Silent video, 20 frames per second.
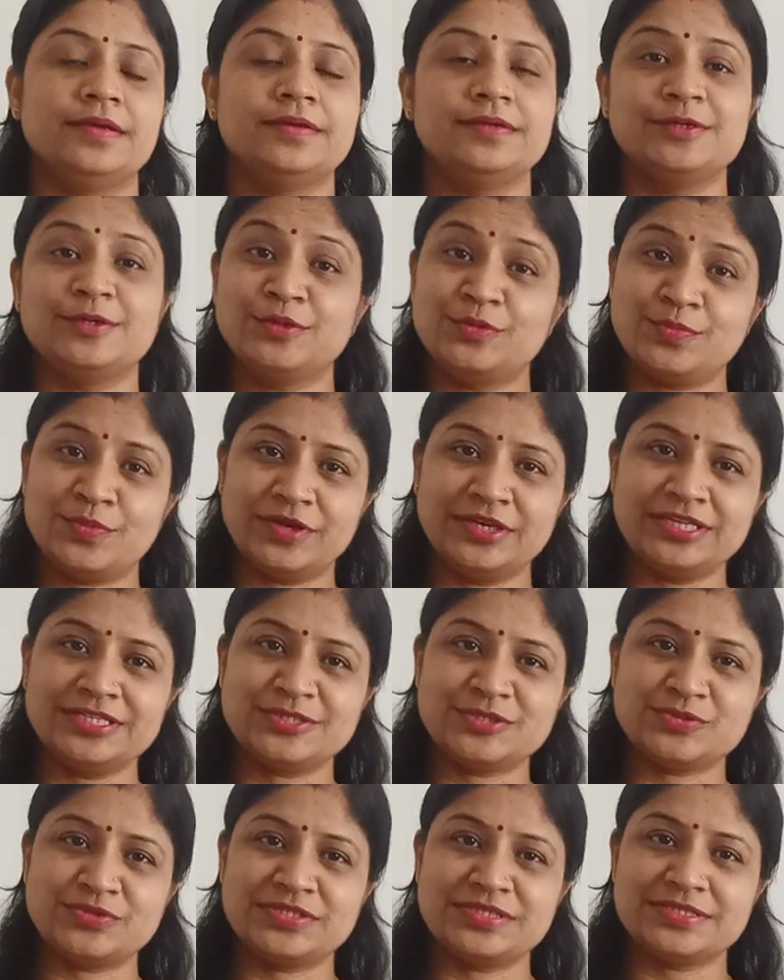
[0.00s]
Good morning
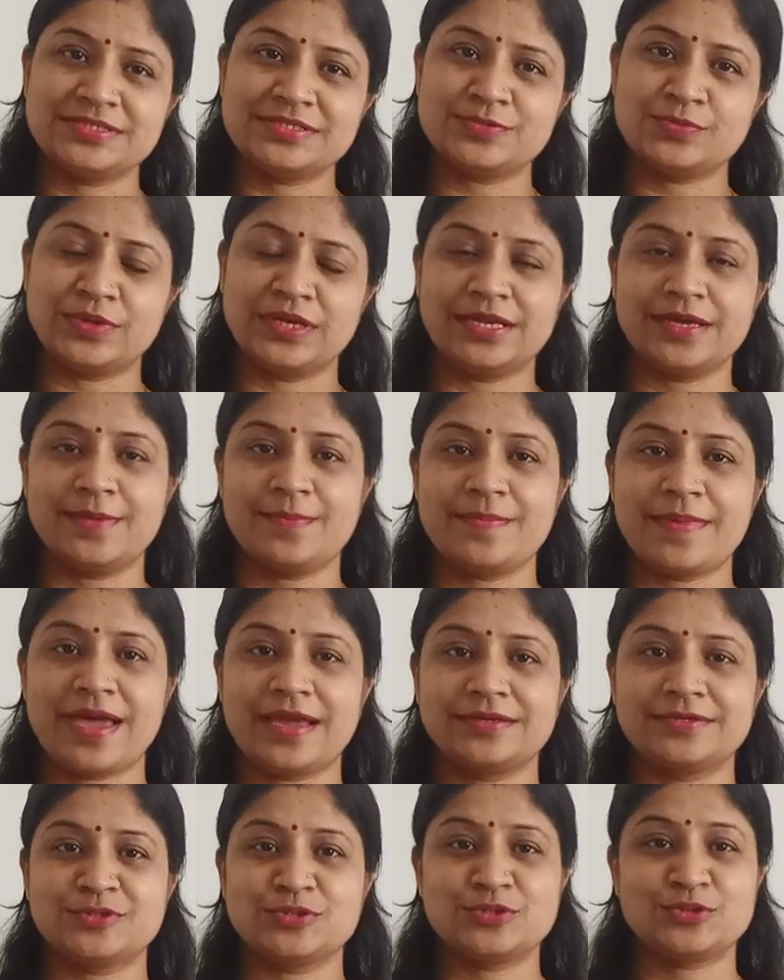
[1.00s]
students, welcome
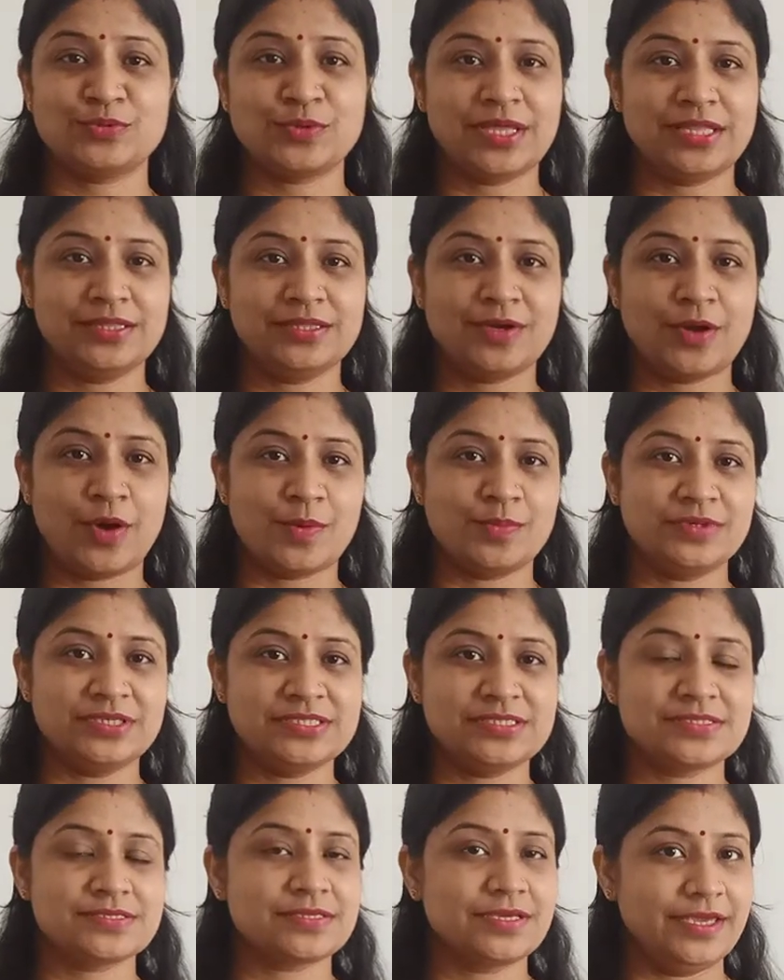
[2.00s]
back to 12th
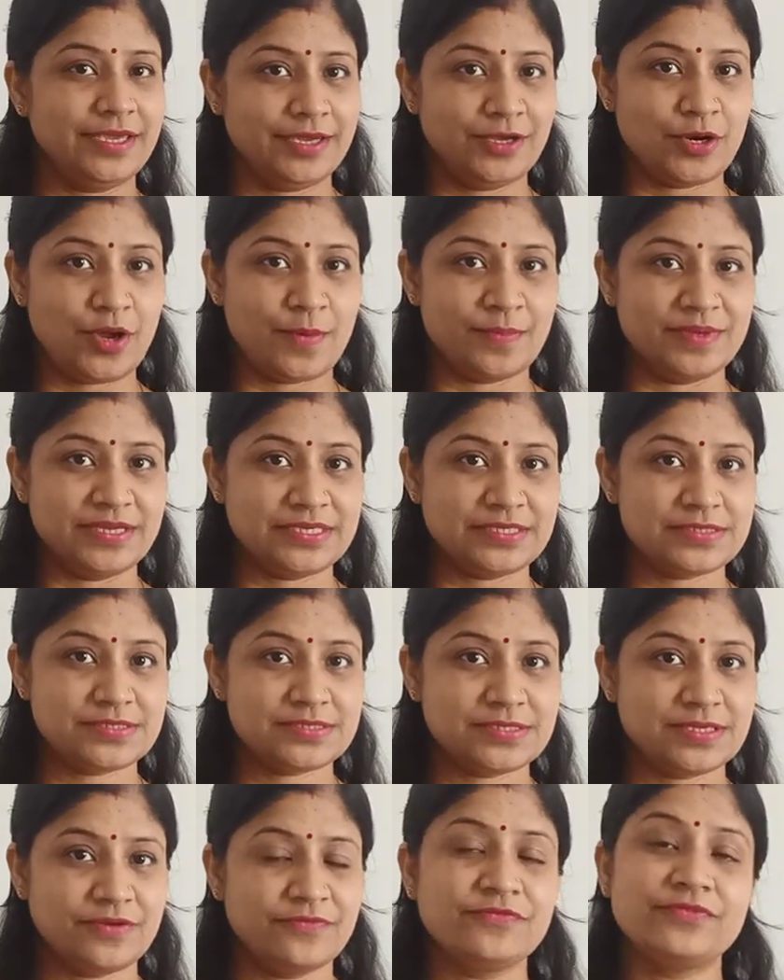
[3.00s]
Commerce
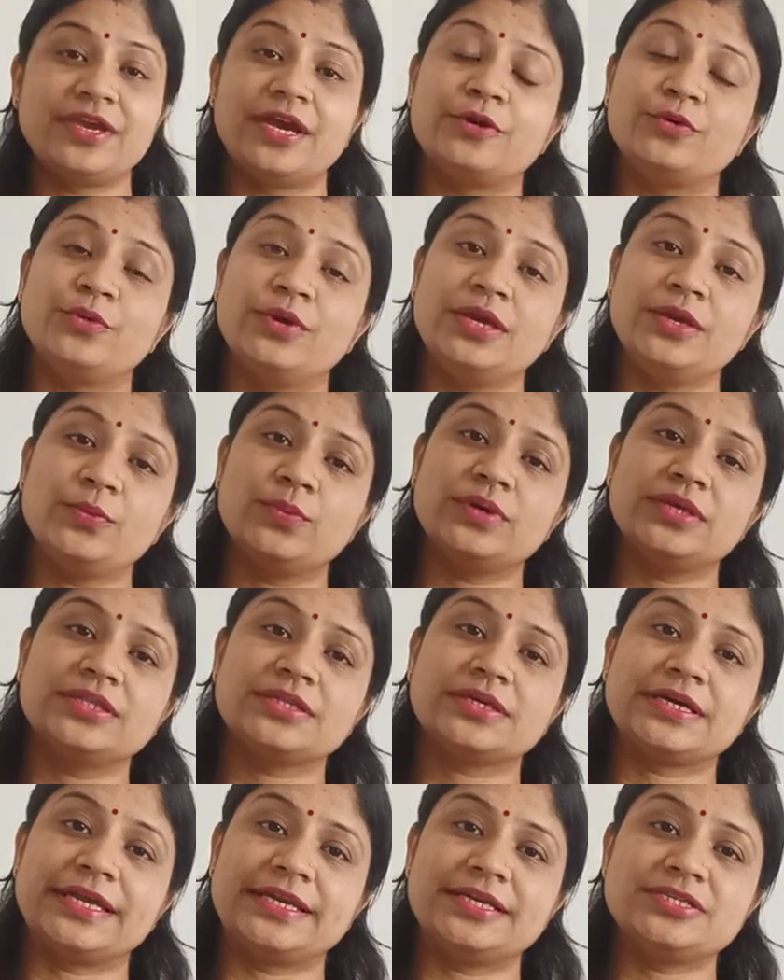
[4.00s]
Economics. We are going
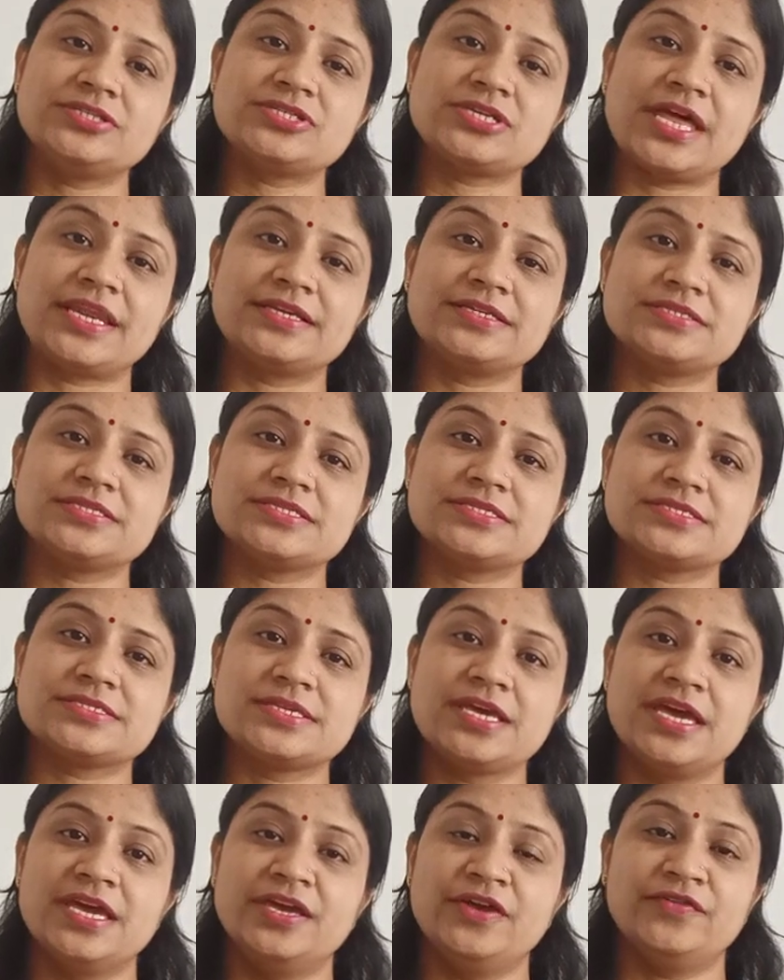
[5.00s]
with current challenges
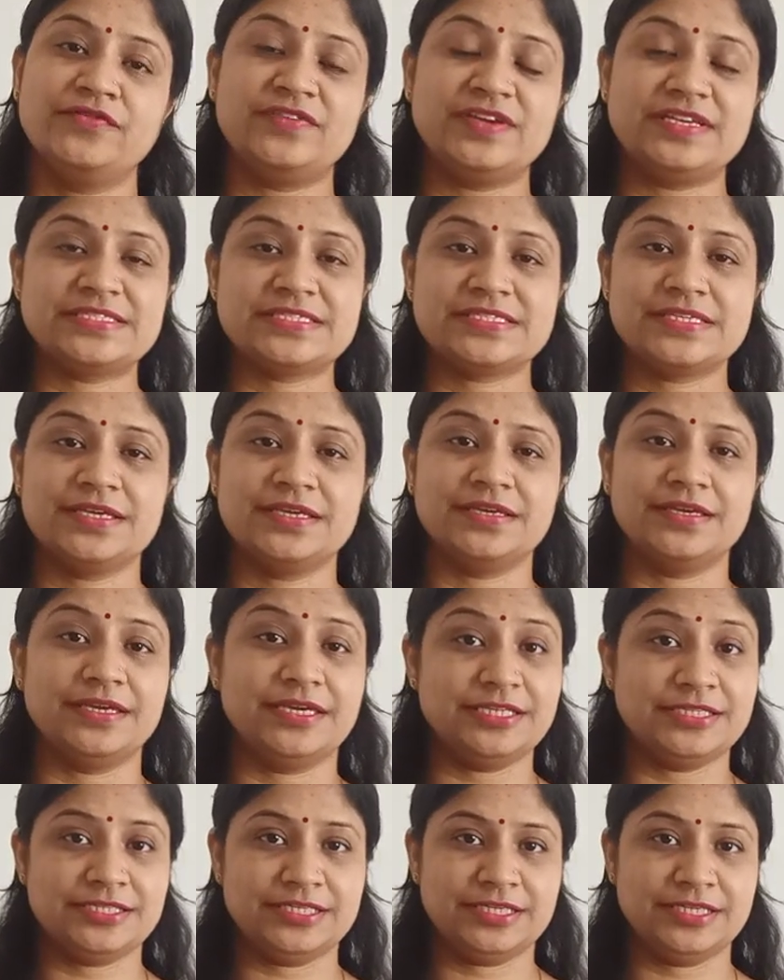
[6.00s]
facing
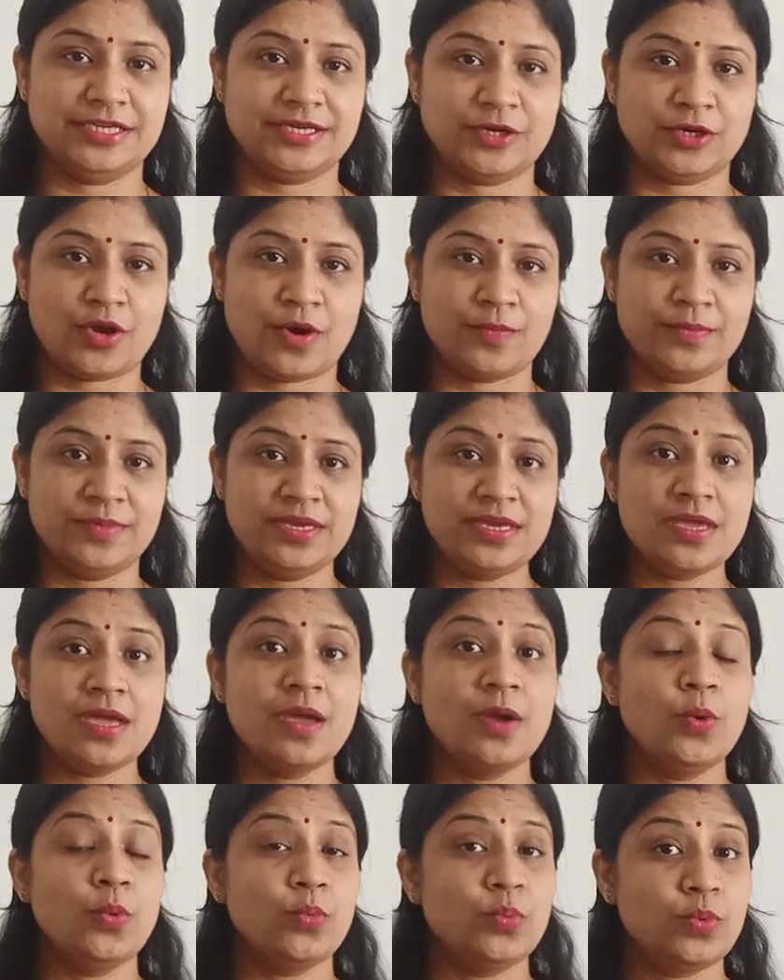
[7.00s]
Indian economy
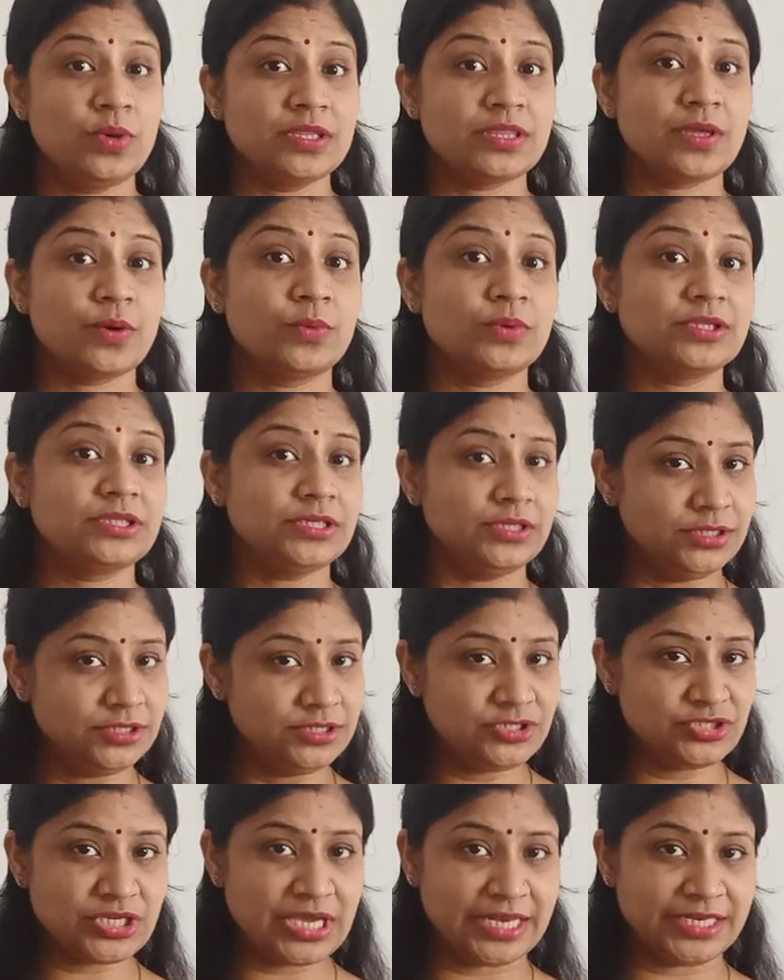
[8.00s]
with our
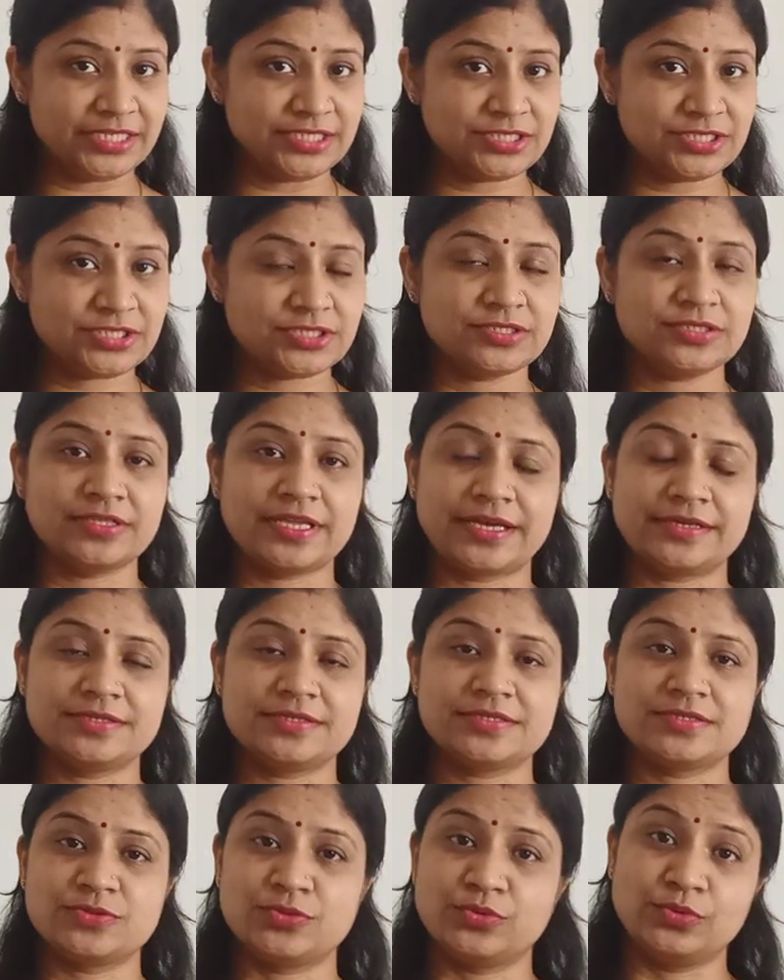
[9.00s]
third challenge, that
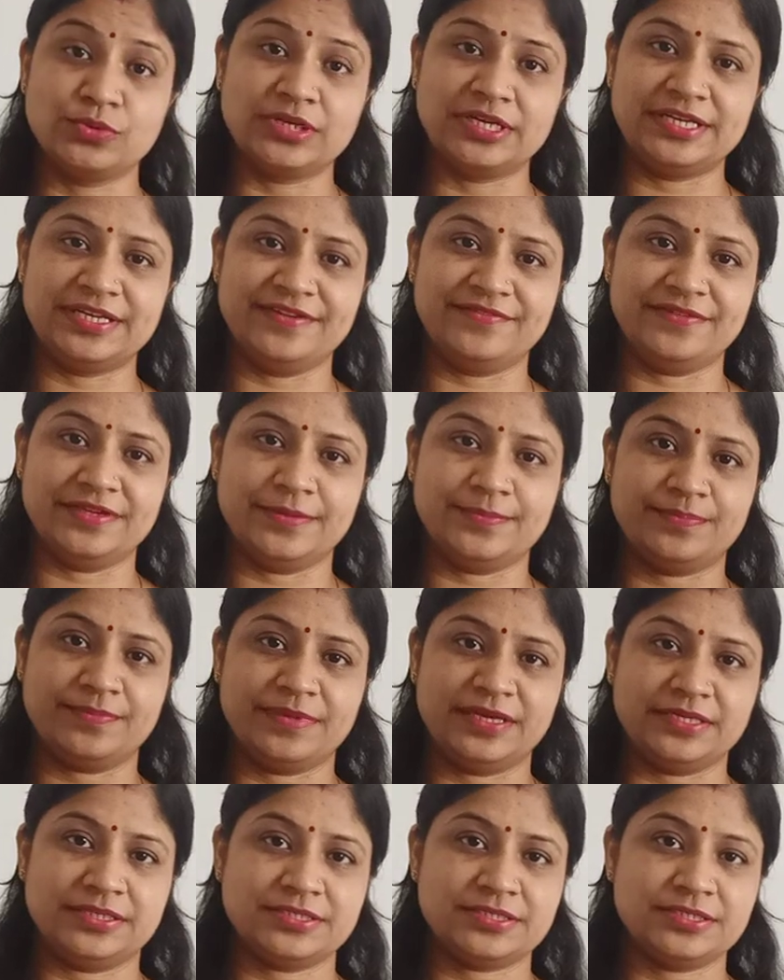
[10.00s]
is rural
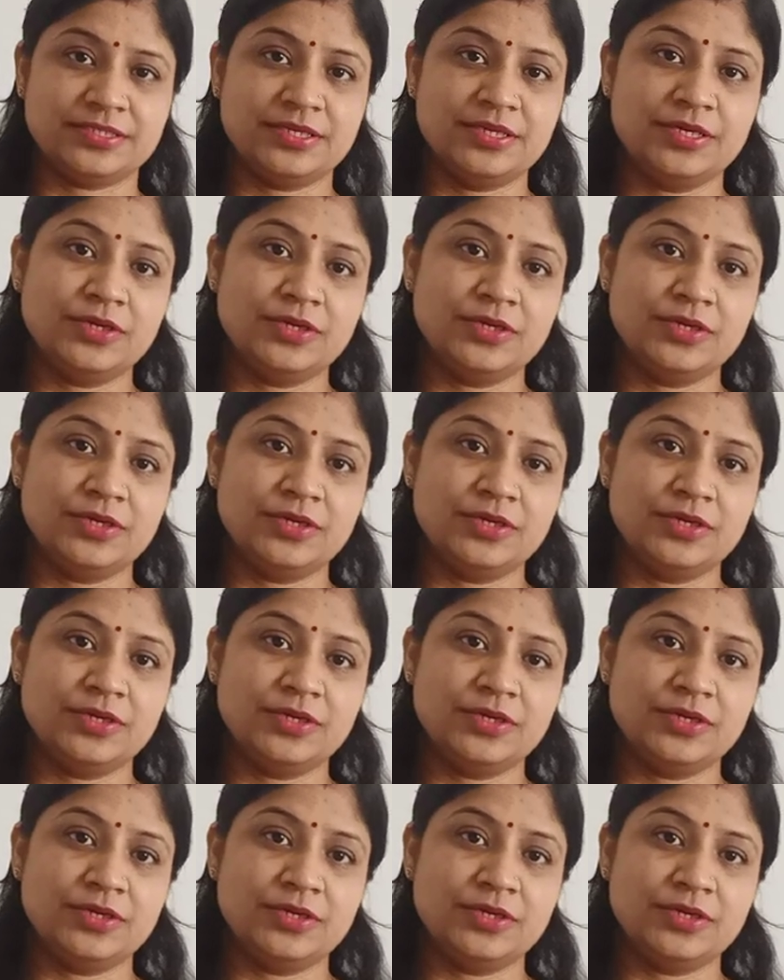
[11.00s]
development.